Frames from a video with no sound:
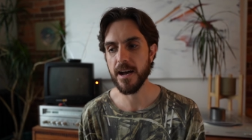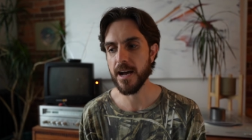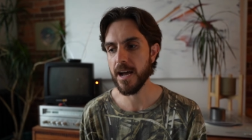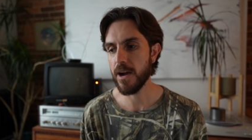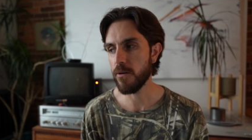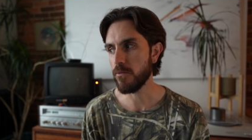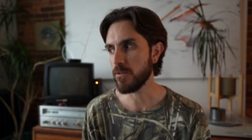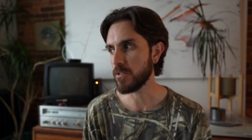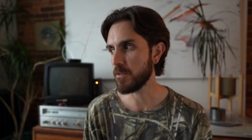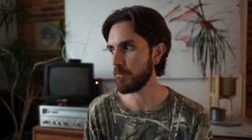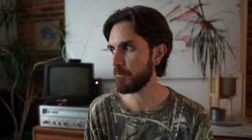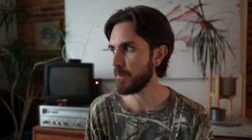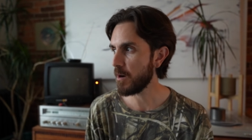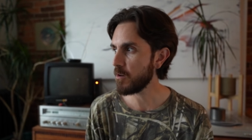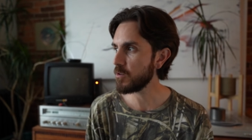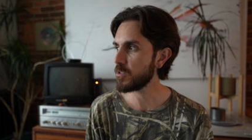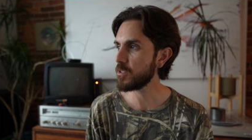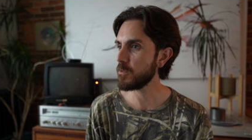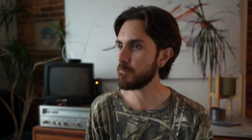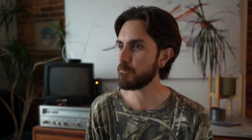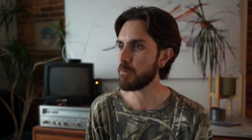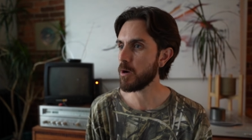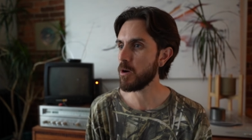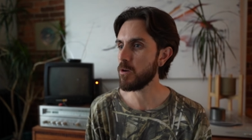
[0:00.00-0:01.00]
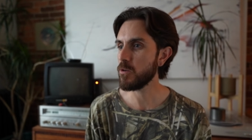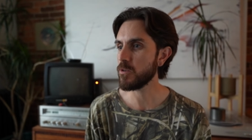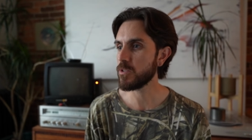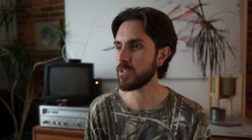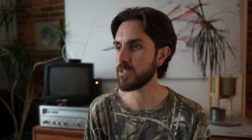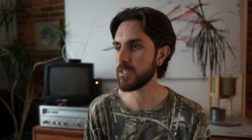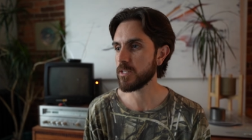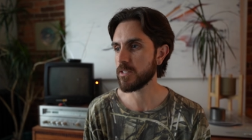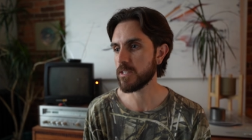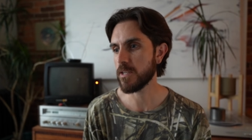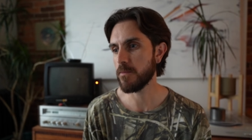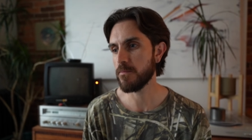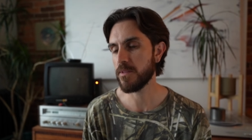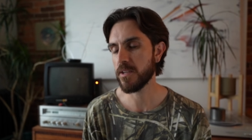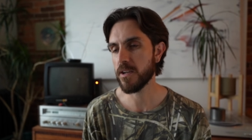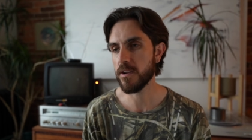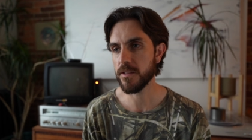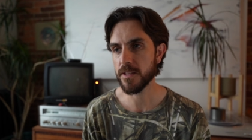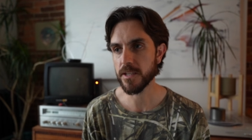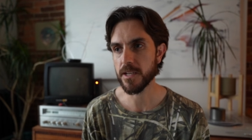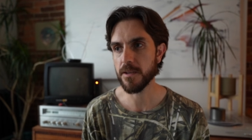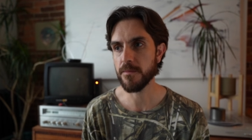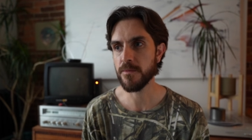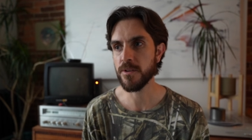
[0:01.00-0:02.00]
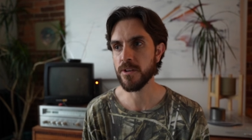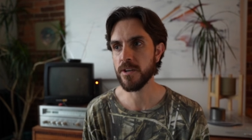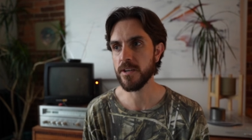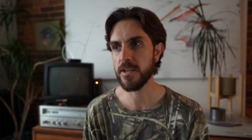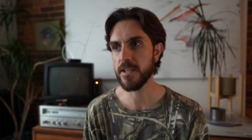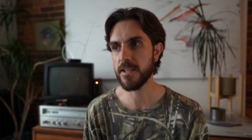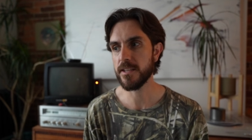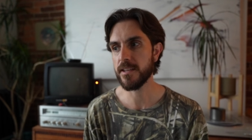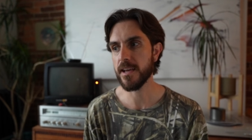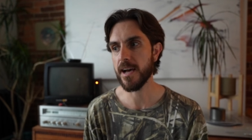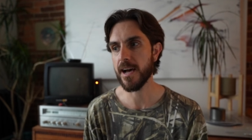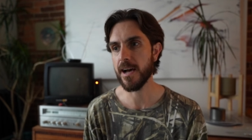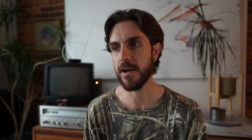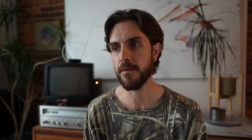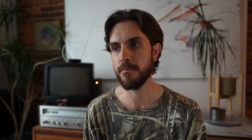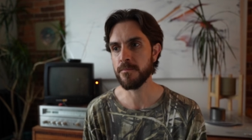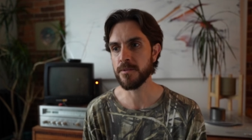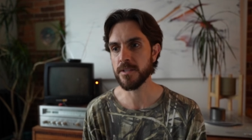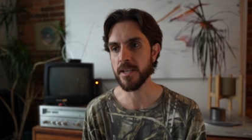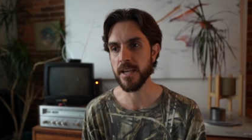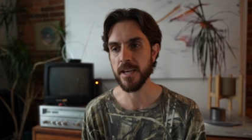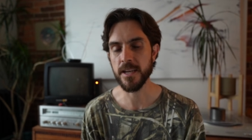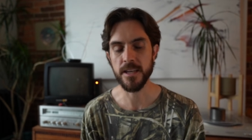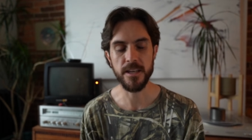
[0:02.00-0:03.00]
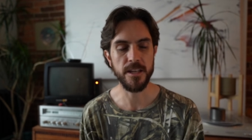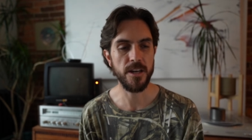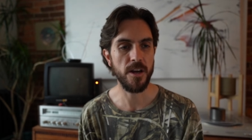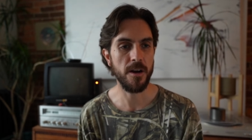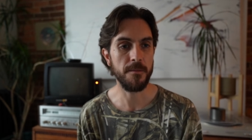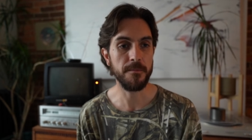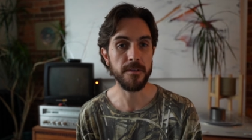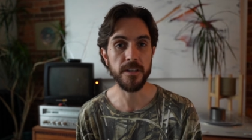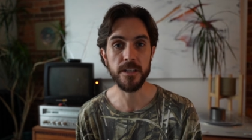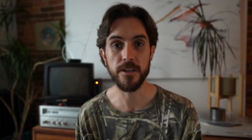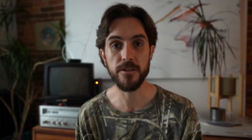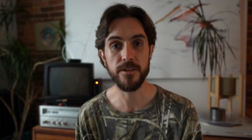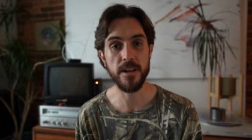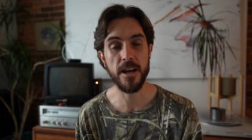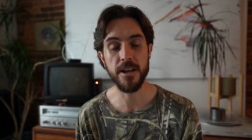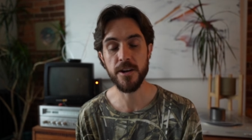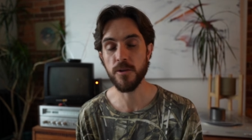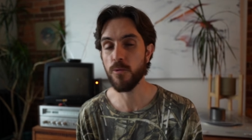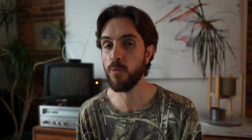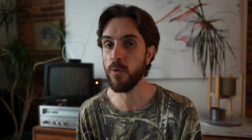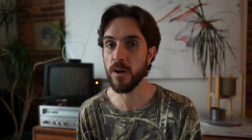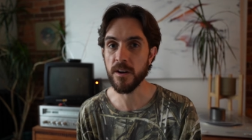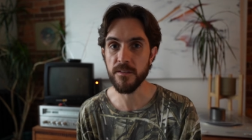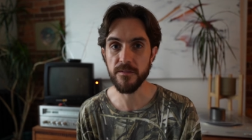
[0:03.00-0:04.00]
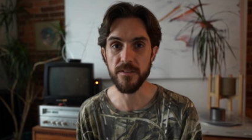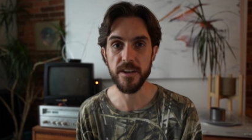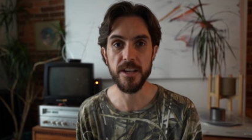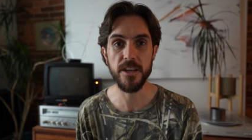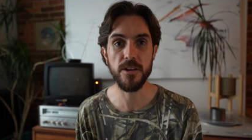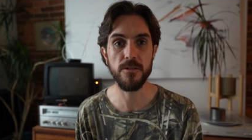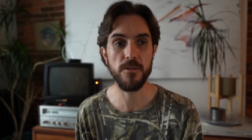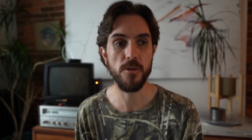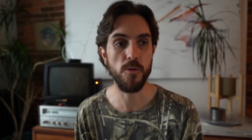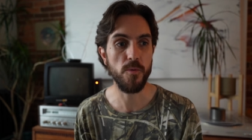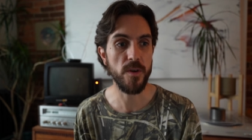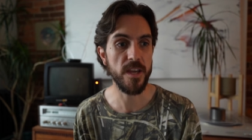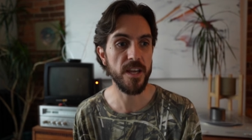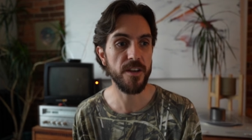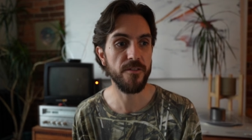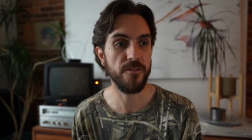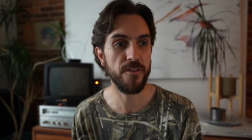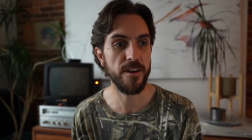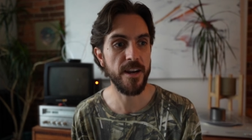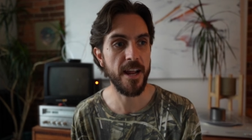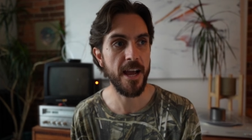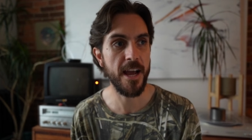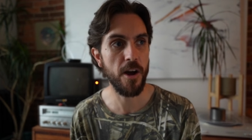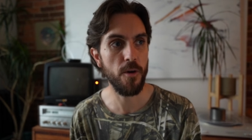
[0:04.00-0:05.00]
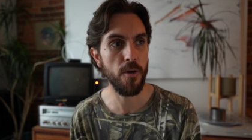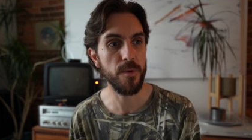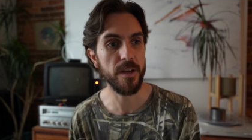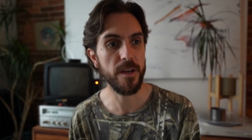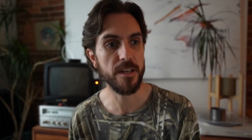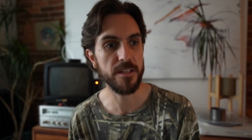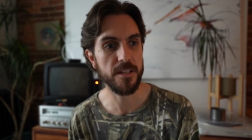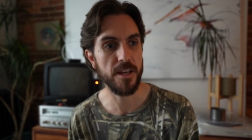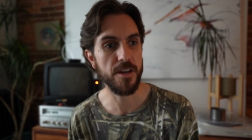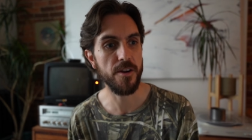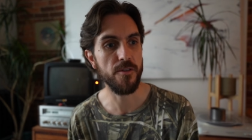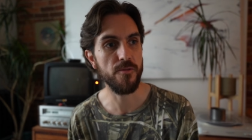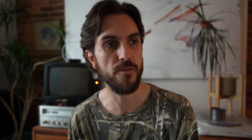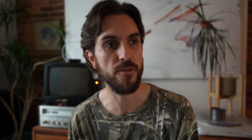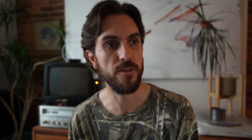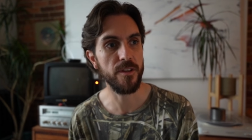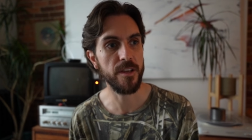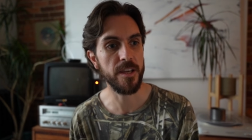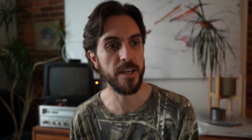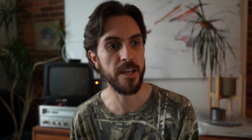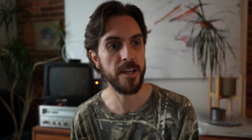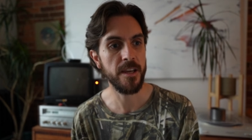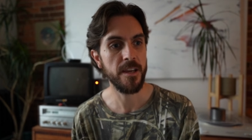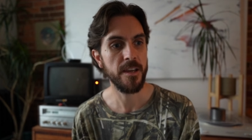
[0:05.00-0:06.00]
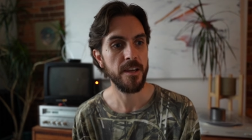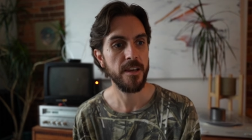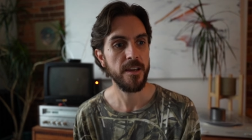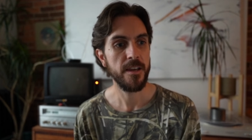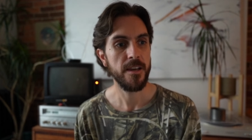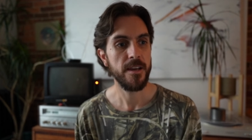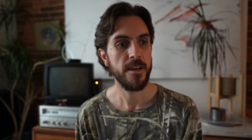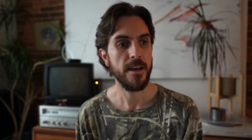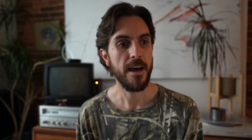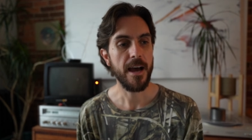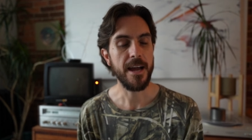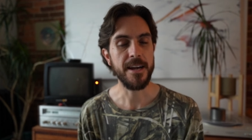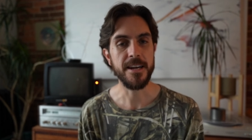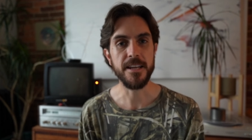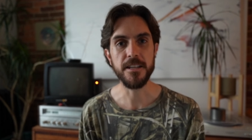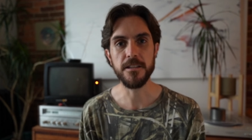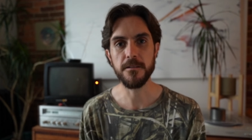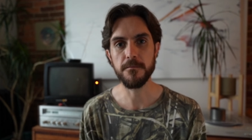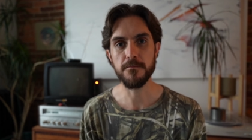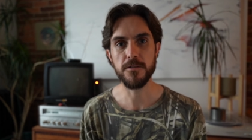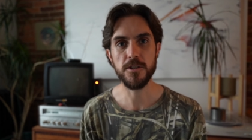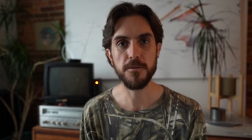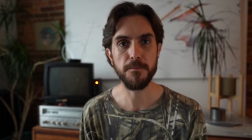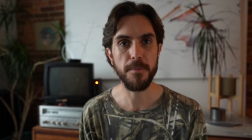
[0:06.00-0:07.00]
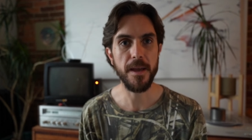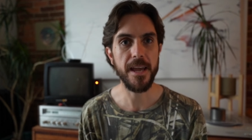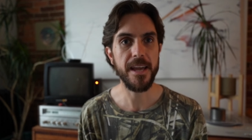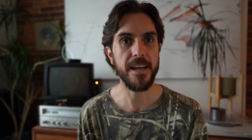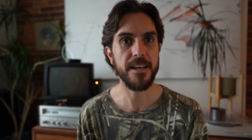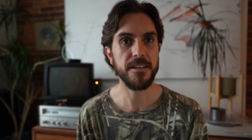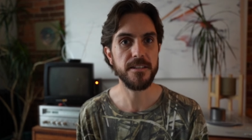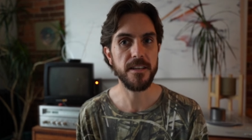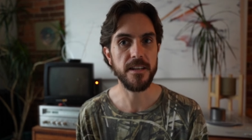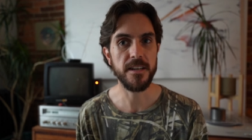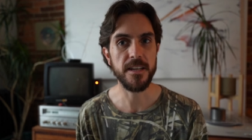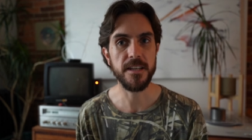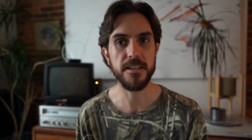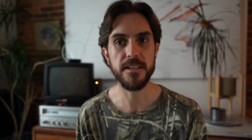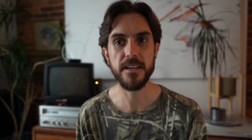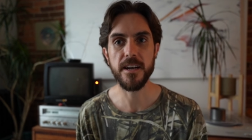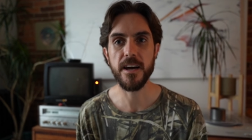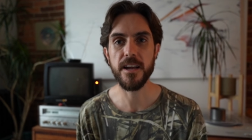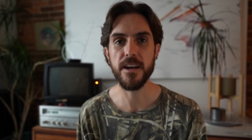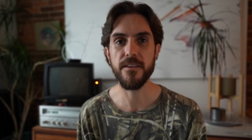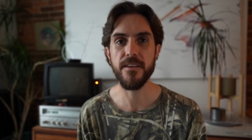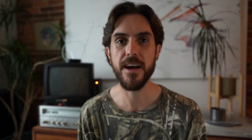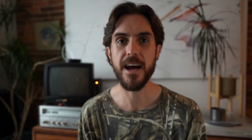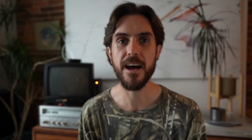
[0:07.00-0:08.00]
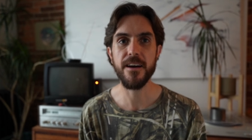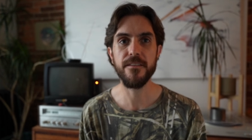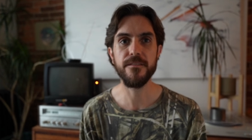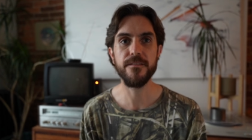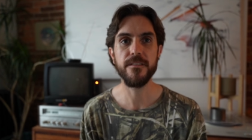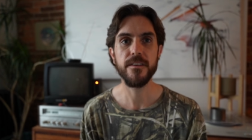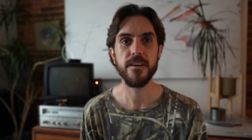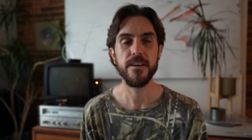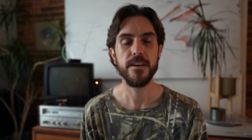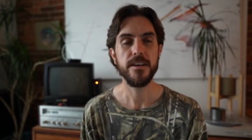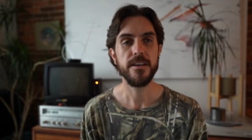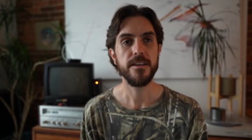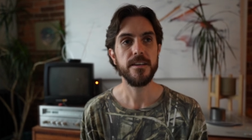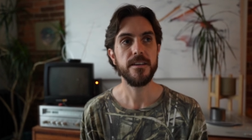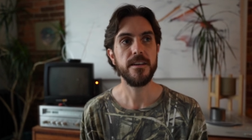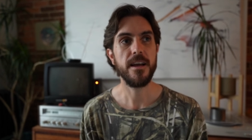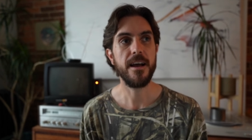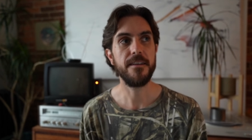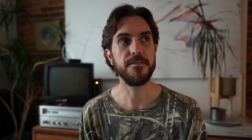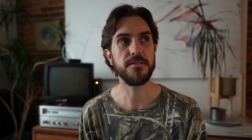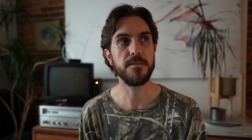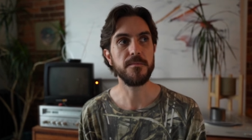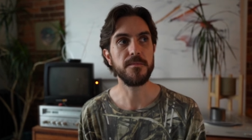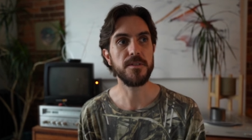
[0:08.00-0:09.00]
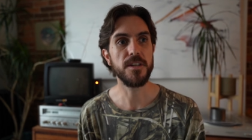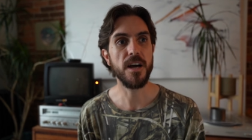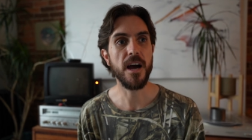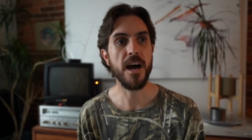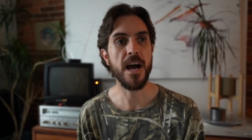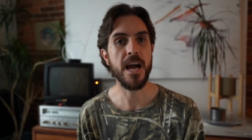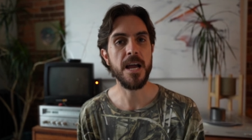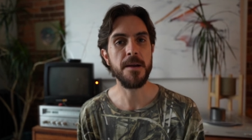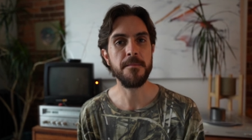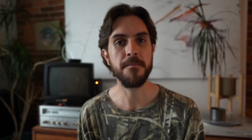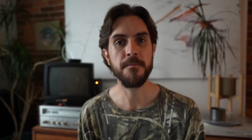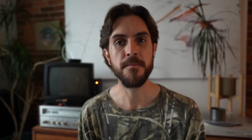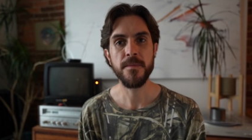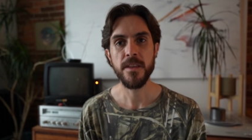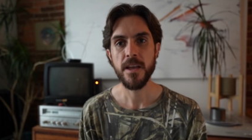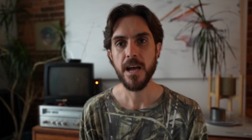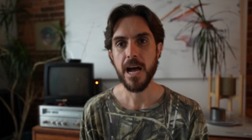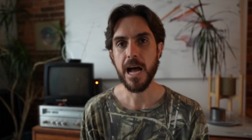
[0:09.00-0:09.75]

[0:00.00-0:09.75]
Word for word: I was about to post something on the community tab saying, you know, I'm going to go down to one video a week for now because I don't really, I need some space. I need to kind of have have some time.